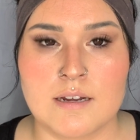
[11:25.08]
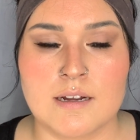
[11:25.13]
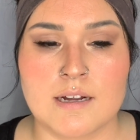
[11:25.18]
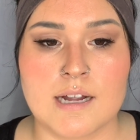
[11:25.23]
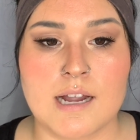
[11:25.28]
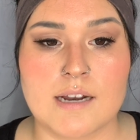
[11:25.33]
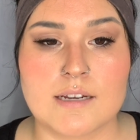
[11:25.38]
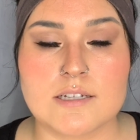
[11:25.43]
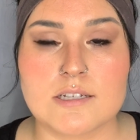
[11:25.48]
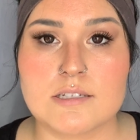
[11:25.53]

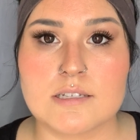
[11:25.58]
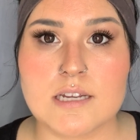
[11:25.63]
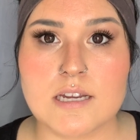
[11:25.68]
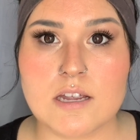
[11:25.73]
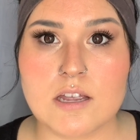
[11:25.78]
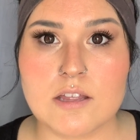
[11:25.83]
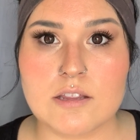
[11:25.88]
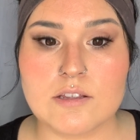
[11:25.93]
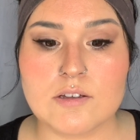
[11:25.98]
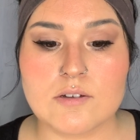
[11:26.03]
got to see
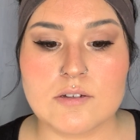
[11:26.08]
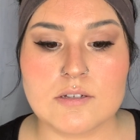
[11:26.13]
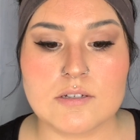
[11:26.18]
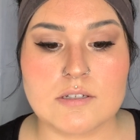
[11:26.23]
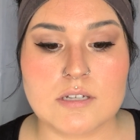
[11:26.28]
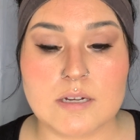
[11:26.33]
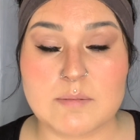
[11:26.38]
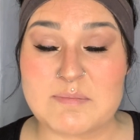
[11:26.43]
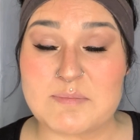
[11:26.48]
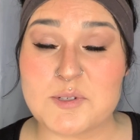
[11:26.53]
all
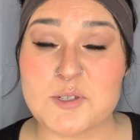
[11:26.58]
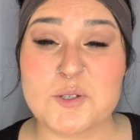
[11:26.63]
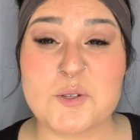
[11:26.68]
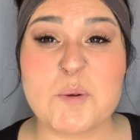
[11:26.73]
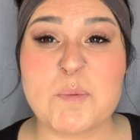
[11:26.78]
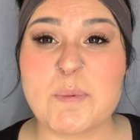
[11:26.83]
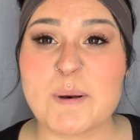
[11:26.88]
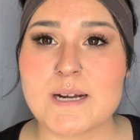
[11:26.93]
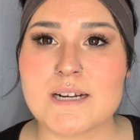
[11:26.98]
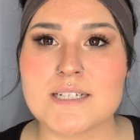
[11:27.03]
those. I'm
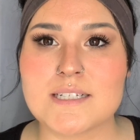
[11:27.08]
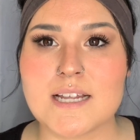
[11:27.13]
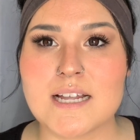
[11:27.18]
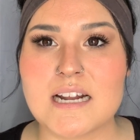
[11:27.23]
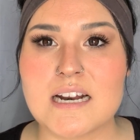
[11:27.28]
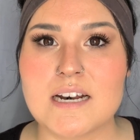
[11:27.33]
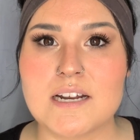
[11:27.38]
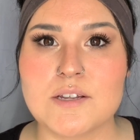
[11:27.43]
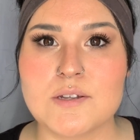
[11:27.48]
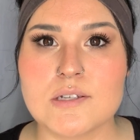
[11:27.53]
super
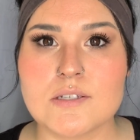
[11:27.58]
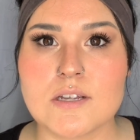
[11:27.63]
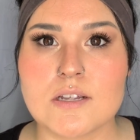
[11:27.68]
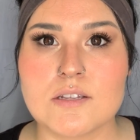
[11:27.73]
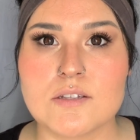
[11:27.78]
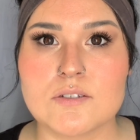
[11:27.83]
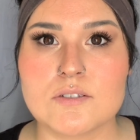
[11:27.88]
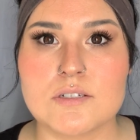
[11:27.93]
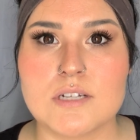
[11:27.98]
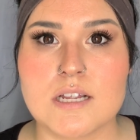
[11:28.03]
excited to use all
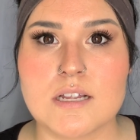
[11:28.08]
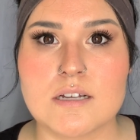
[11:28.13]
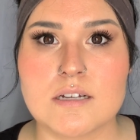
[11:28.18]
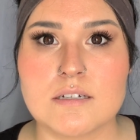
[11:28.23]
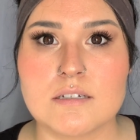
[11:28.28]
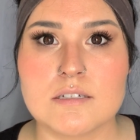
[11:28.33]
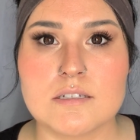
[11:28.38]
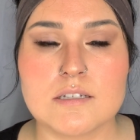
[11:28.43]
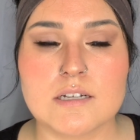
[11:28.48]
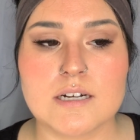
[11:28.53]
those
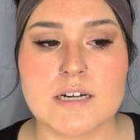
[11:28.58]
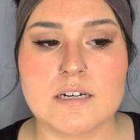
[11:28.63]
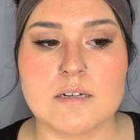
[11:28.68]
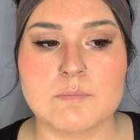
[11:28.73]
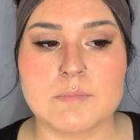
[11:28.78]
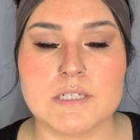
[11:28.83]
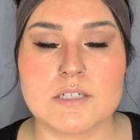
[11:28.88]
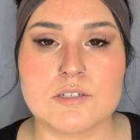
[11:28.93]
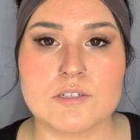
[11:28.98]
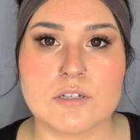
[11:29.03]
delicas. They're gonna
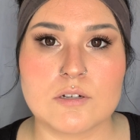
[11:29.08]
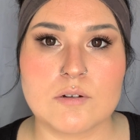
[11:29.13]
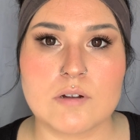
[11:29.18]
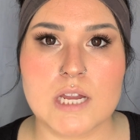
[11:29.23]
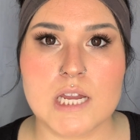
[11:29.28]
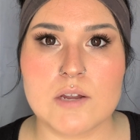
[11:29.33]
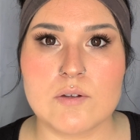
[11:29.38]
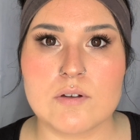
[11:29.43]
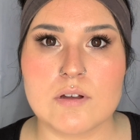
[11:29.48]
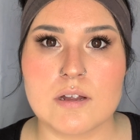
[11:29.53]
be so
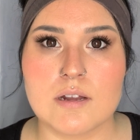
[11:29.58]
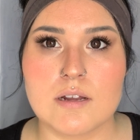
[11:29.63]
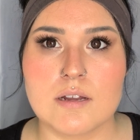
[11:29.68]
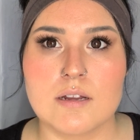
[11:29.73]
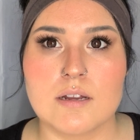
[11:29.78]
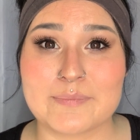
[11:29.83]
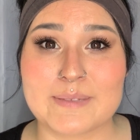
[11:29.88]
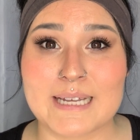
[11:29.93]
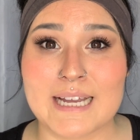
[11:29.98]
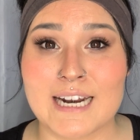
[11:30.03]
cute,
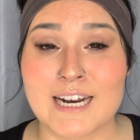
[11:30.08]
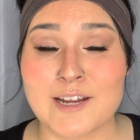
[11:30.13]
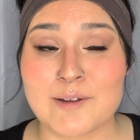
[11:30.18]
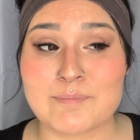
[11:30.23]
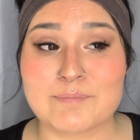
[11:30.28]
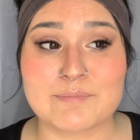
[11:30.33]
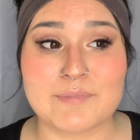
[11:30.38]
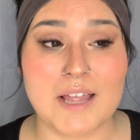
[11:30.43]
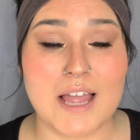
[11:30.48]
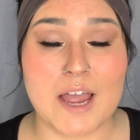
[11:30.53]
and
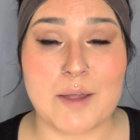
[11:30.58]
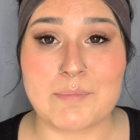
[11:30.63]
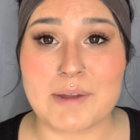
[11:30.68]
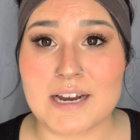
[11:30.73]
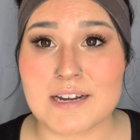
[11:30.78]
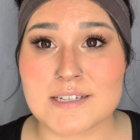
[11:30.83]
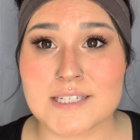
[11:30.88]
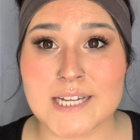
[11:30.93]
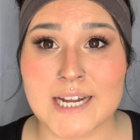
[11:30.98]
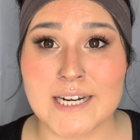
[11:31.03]
I'm
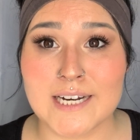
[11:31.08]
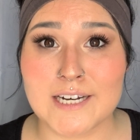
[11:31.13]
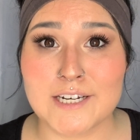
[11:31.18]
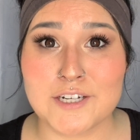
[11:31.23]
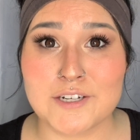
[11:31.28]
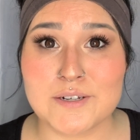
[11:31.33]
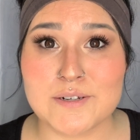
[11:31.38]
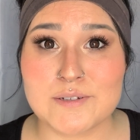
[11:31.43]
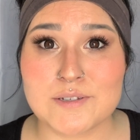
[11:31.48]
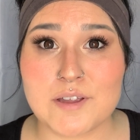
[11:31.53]
excited
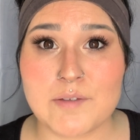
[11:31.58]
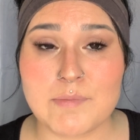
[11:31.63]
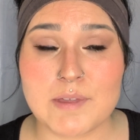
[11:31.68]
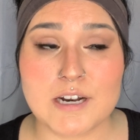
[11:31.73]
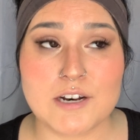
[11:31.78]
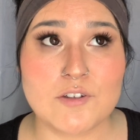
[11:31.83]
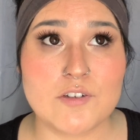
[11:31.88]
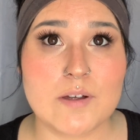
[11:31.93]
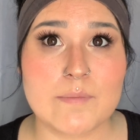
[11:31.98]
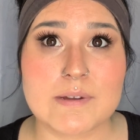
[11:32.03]
to do
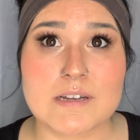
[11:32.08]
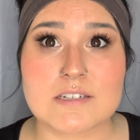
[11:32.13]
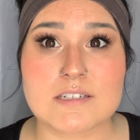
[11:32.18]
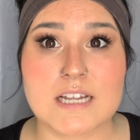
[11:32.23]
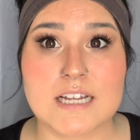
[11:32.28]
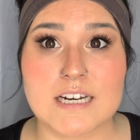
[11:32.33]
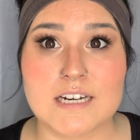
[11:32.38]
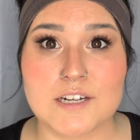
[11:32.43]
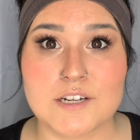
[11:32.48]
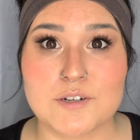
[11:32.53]
something new. I'm
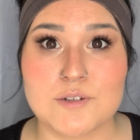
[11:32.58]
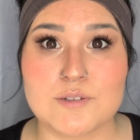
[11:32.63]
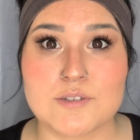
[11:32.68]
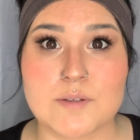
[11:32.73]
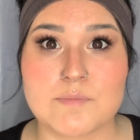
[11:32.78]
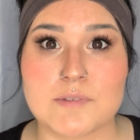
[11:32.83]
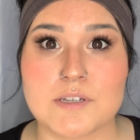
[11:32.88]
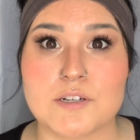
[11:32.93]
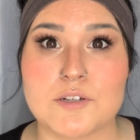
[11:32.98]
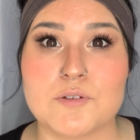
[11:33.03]
excited to do
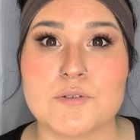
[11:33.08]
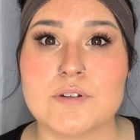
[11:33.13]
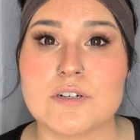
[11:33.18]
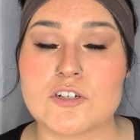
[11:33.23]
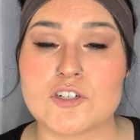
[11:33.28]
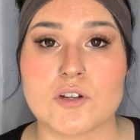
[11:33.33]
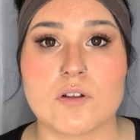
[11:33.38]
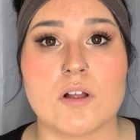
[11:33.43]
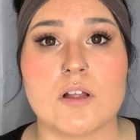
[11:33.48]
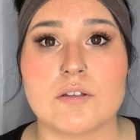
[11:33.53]
something new
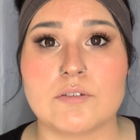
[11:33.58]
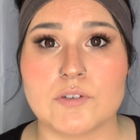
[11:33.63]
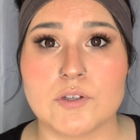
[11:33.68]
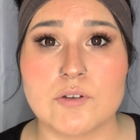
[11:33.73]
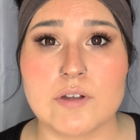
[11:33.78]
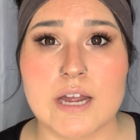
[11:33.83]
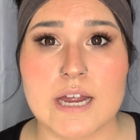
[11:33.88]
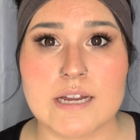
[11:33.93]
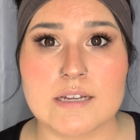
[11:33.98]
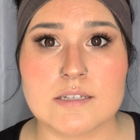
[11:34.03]
and show all of
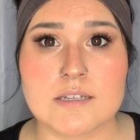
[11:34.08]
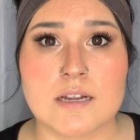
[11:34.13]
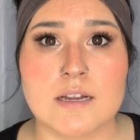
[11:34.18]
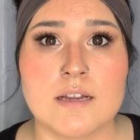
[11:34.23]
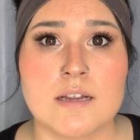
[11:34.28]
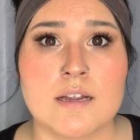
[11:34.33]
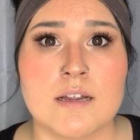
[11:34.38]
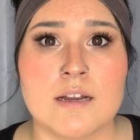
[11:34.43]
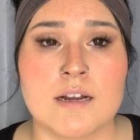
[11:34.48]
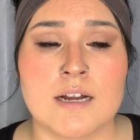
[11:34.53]
you guys.
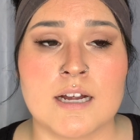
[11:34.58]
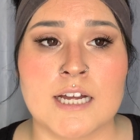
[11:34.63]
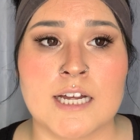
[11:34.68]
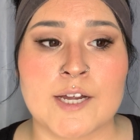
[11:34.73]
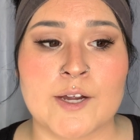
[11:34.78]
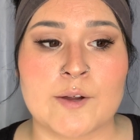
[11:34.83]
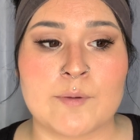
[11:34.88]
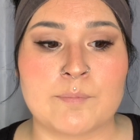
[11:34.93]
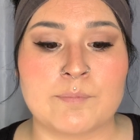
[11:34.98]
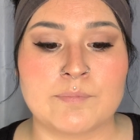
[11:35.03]

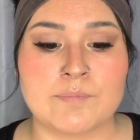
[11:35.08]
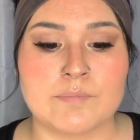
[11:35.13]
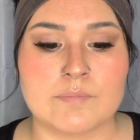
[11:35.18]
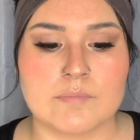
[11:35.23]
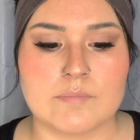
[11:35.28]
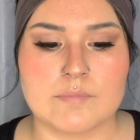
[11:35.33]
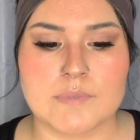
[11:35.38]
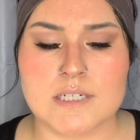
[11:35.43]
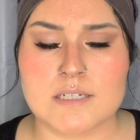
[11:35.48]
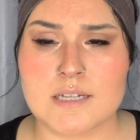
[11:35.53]

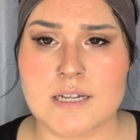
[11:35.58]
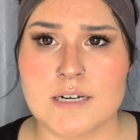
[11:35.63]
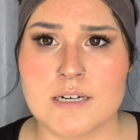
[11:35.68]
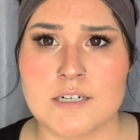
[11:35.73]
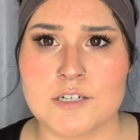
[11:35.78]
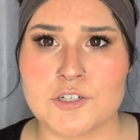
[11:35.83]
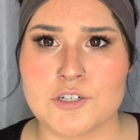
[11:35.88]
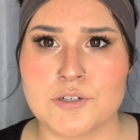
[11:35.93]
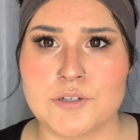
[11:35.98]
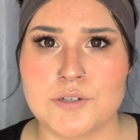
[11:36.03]
I'm excited
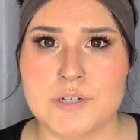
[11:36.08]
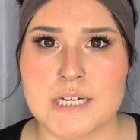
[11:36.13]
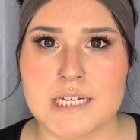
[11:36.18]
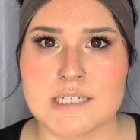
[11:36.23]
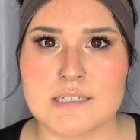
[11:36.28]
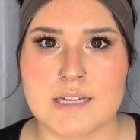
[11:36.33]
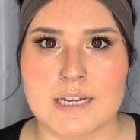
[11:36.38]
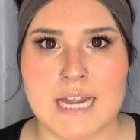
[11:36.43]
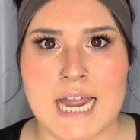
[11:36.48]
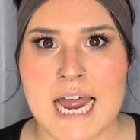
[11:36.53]
to show you
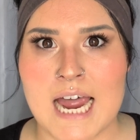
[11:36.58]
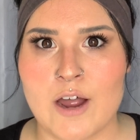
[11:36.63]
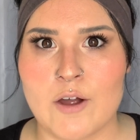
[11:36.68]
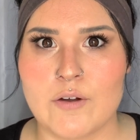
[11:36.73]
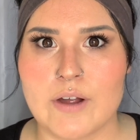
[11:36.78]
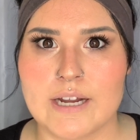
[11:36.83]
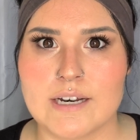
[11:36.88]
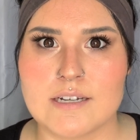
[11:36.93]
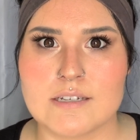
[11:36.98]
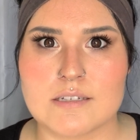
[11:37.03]
guys like
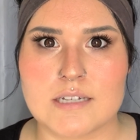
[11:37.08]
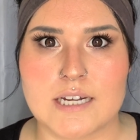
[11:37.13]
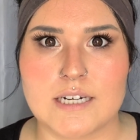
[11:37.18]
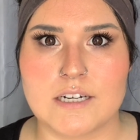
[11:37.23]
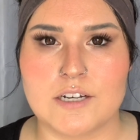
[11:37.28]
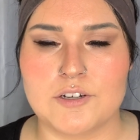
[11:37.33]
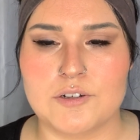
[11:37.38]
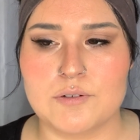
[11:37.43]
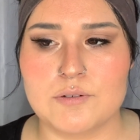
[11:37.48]
how I decide to